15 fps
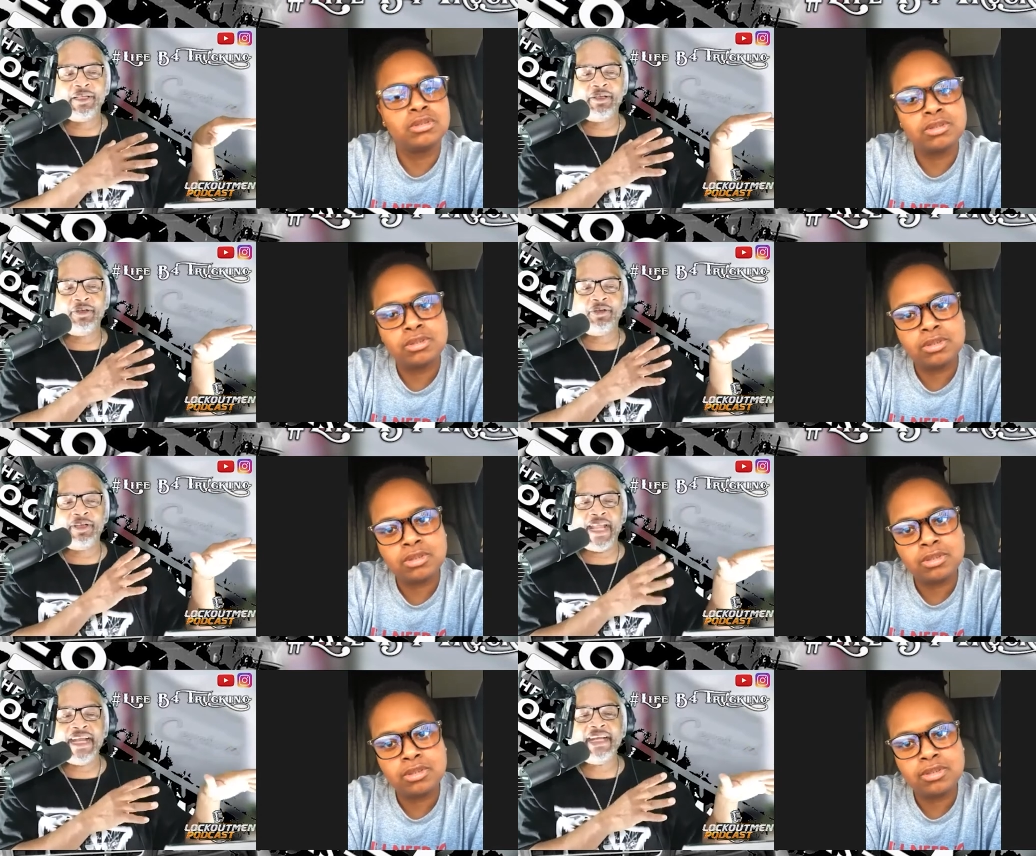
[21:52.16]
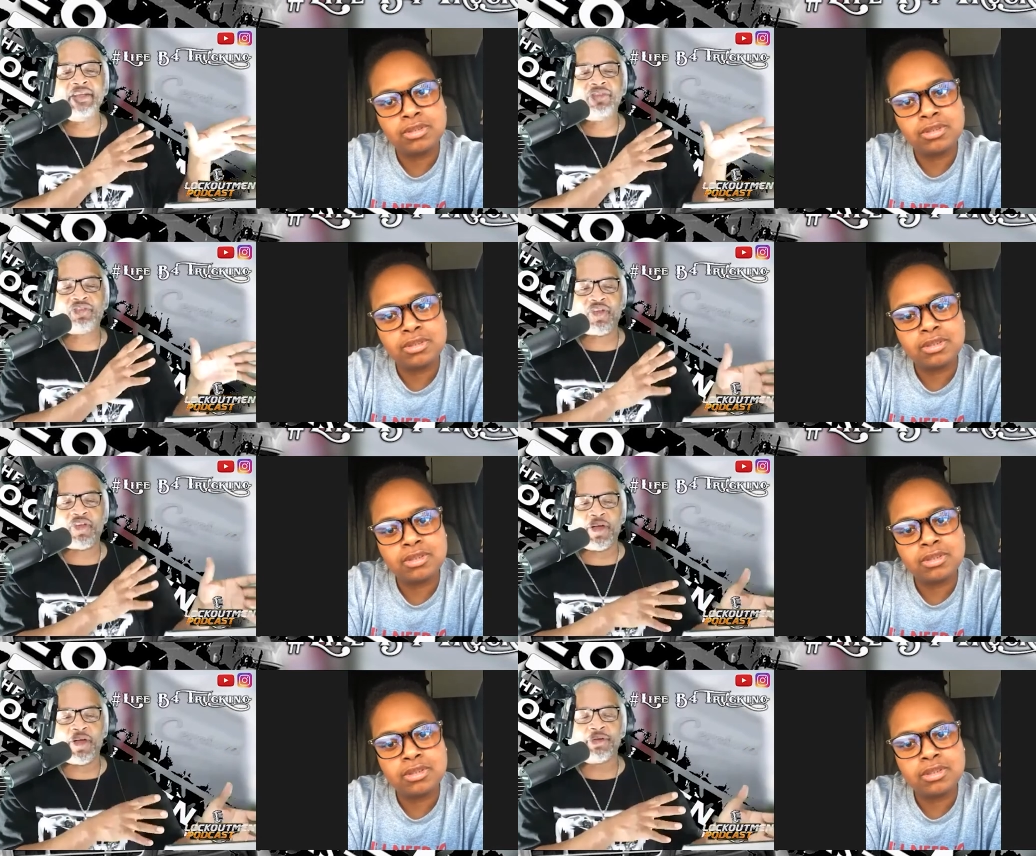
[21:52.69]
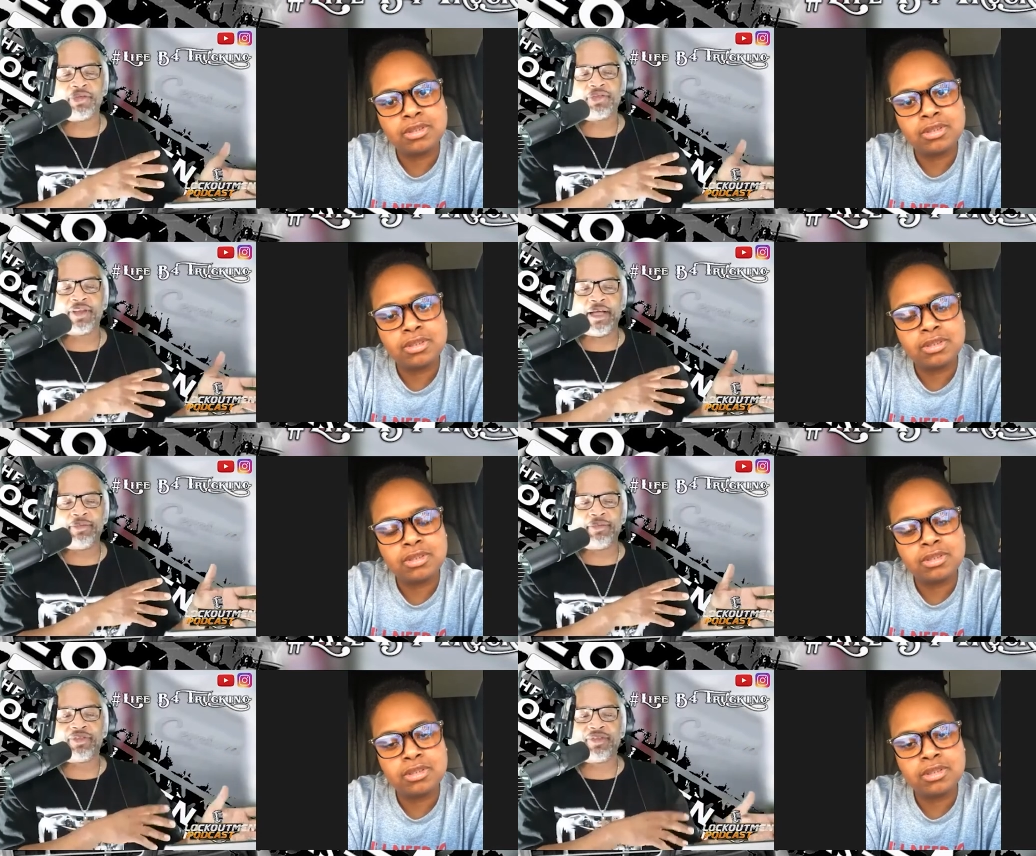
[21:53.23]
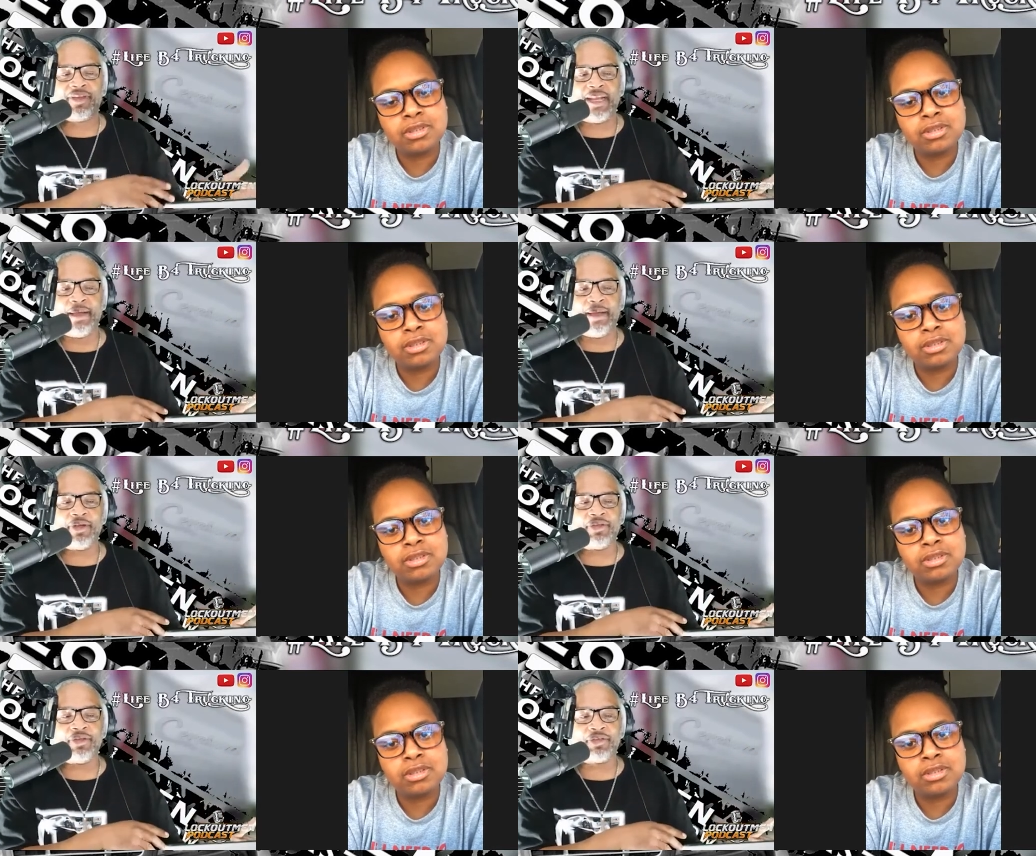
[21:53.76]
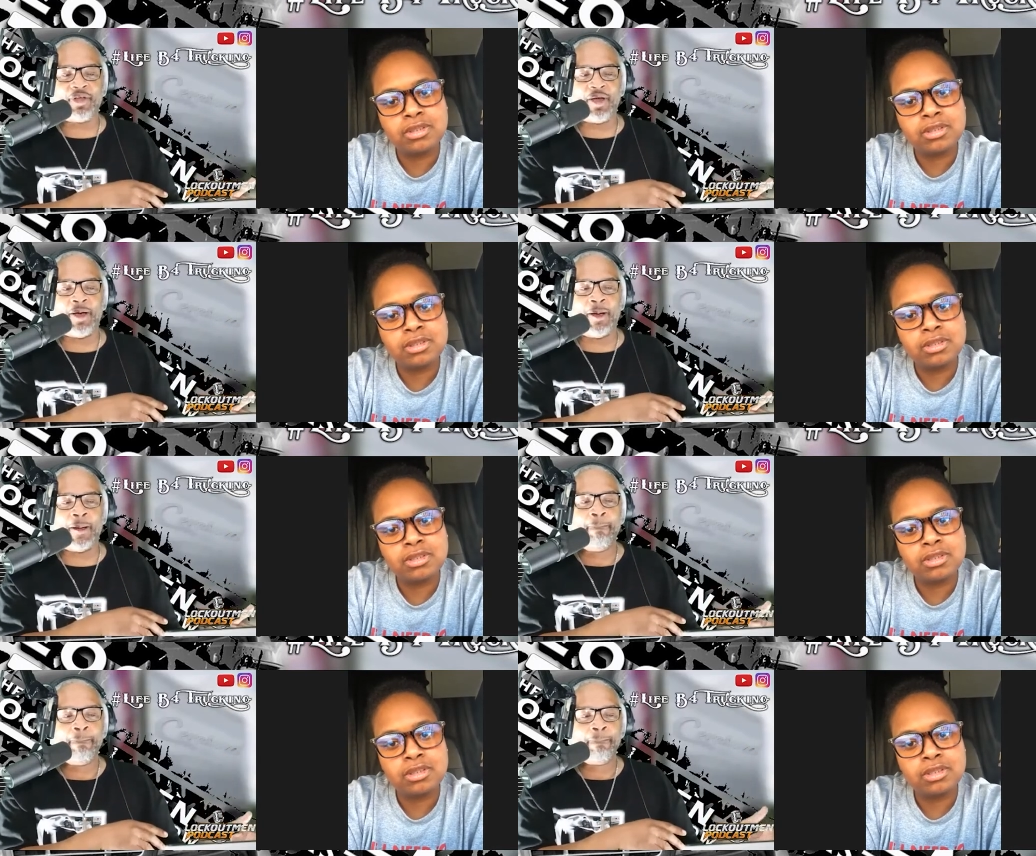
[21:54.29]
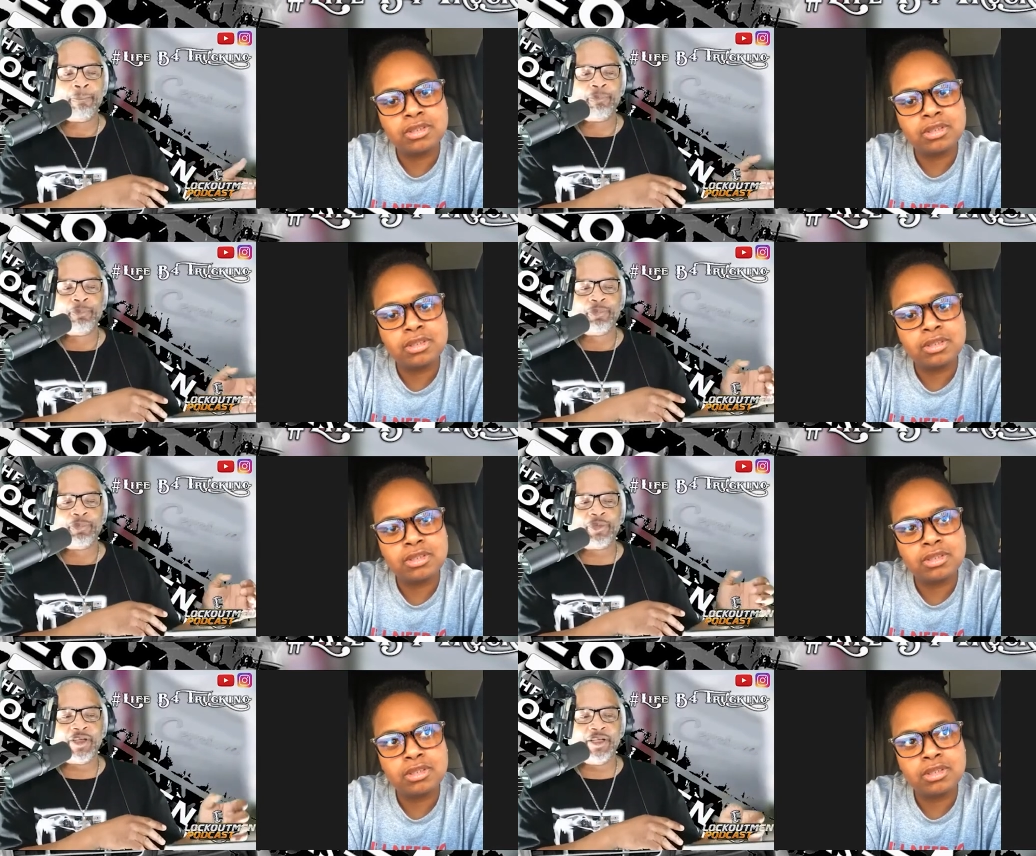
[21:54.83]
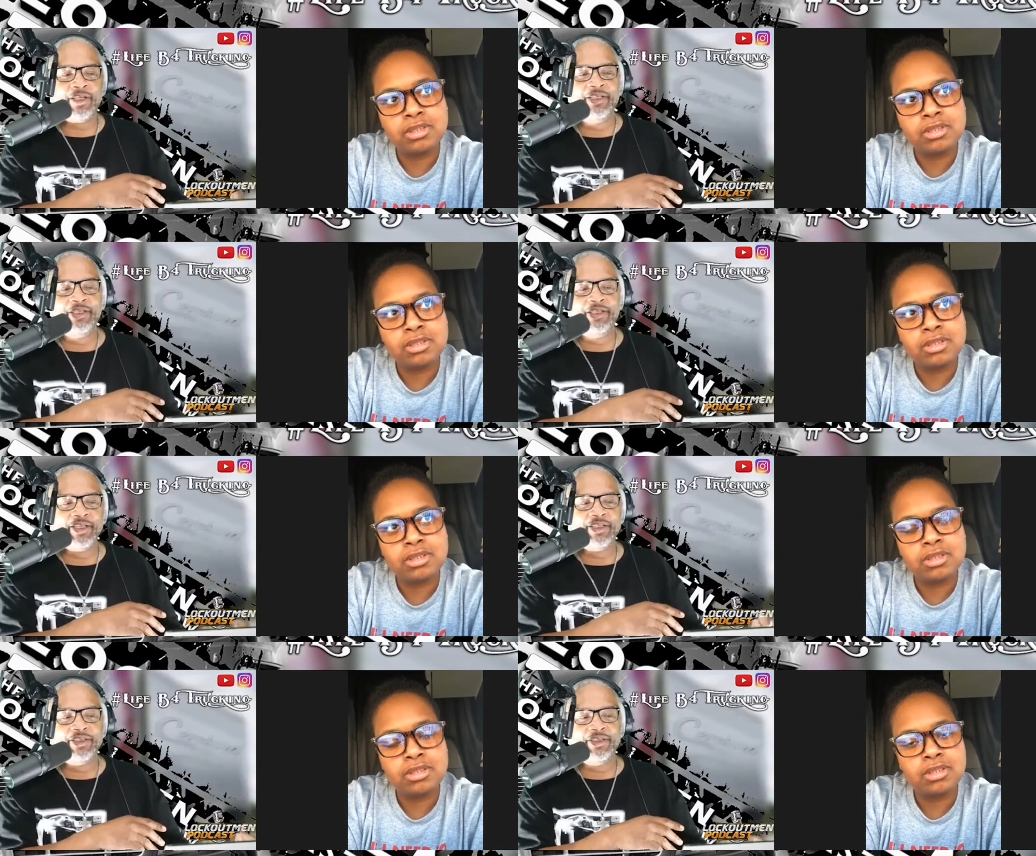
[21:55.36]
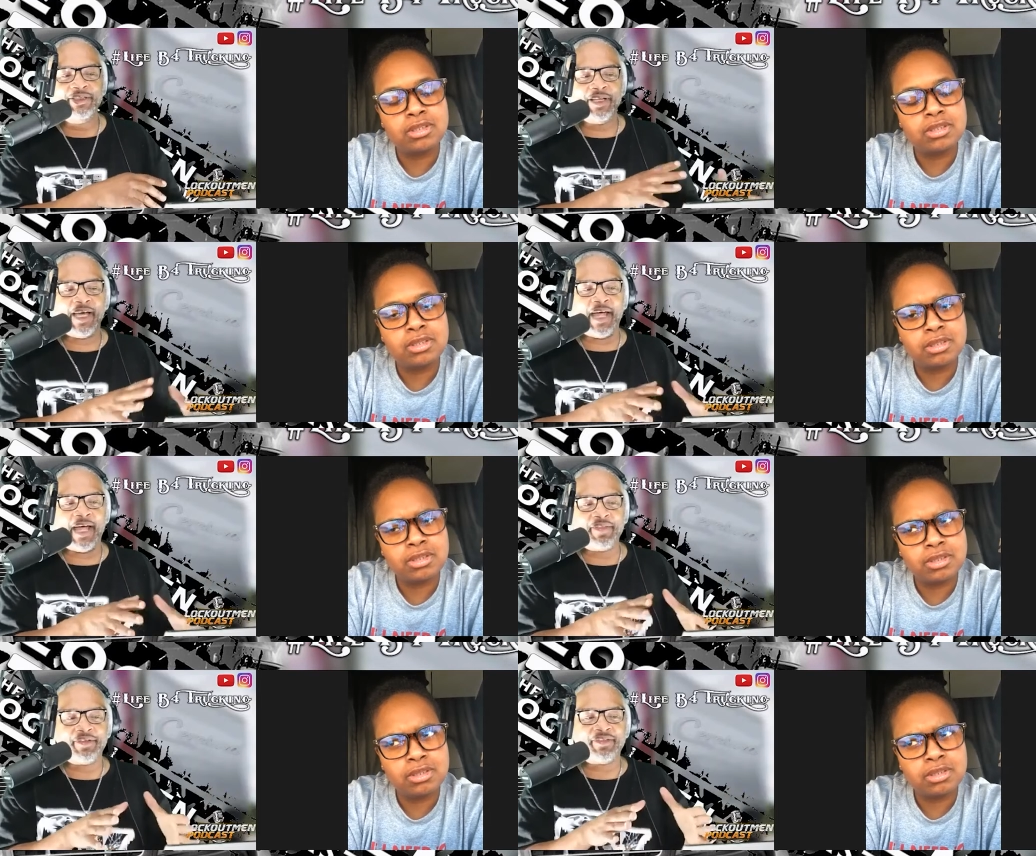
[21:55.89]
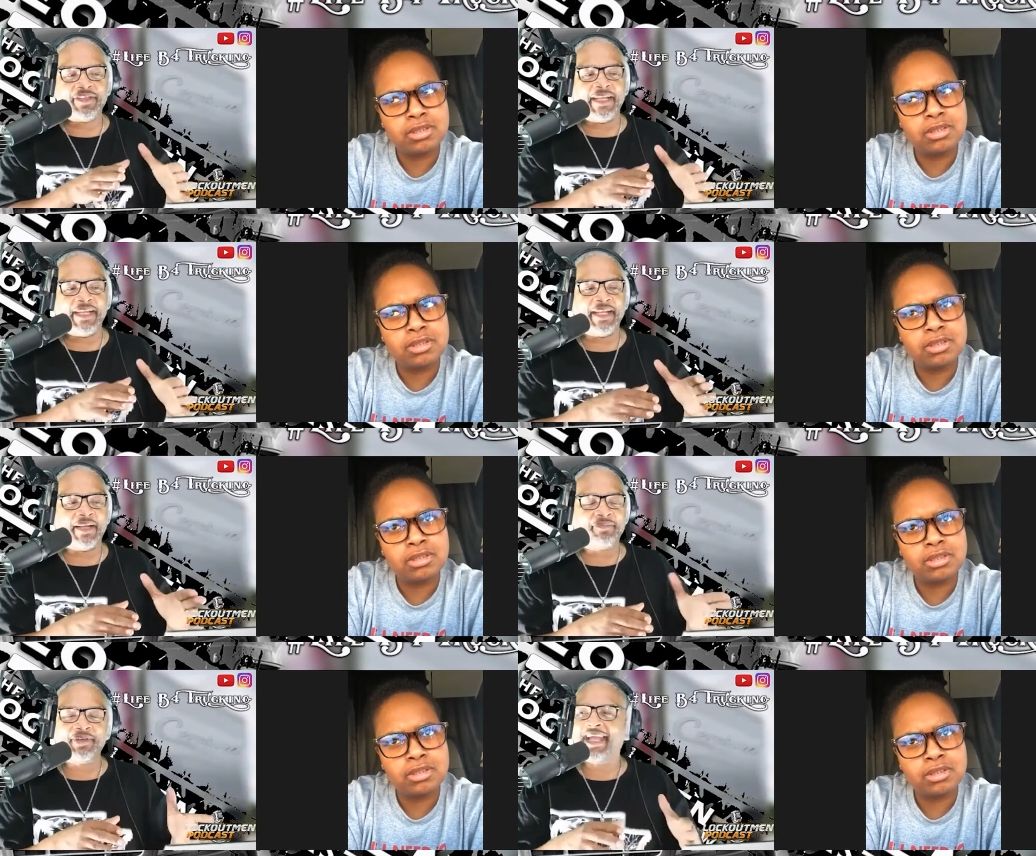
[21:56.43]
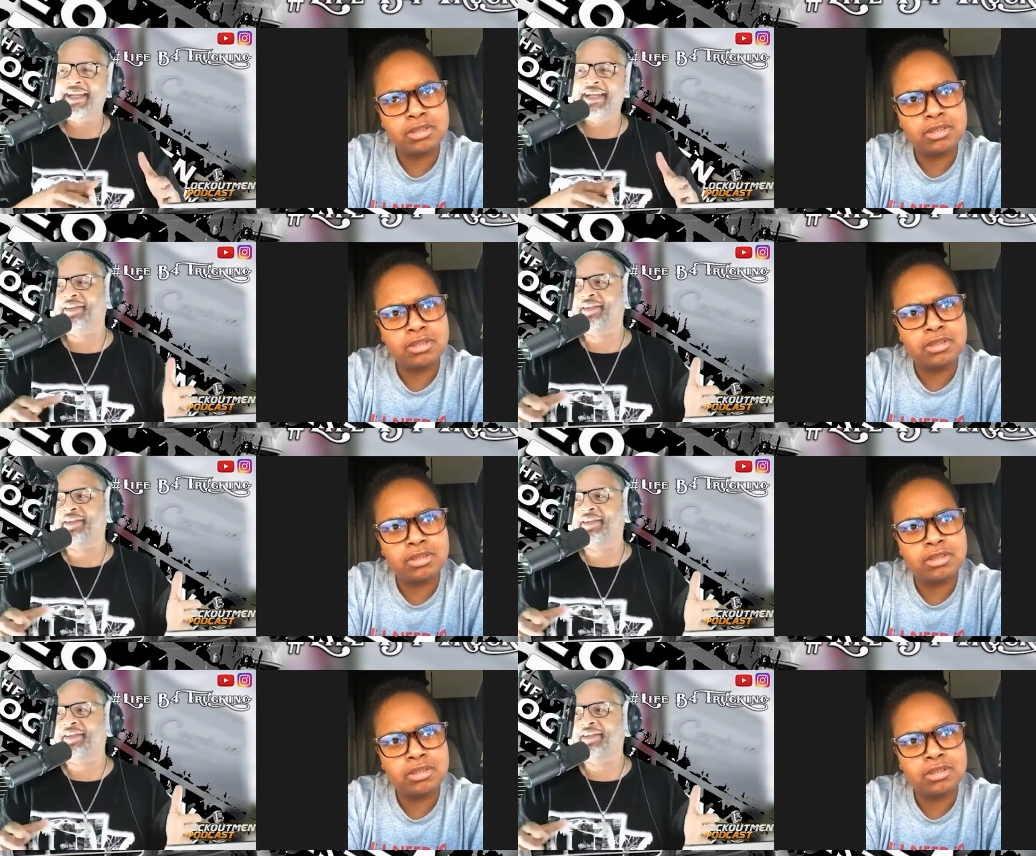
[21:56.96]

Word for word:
Speaker 1: ladies first. That was the name of the song. The the the other chick, I forgot the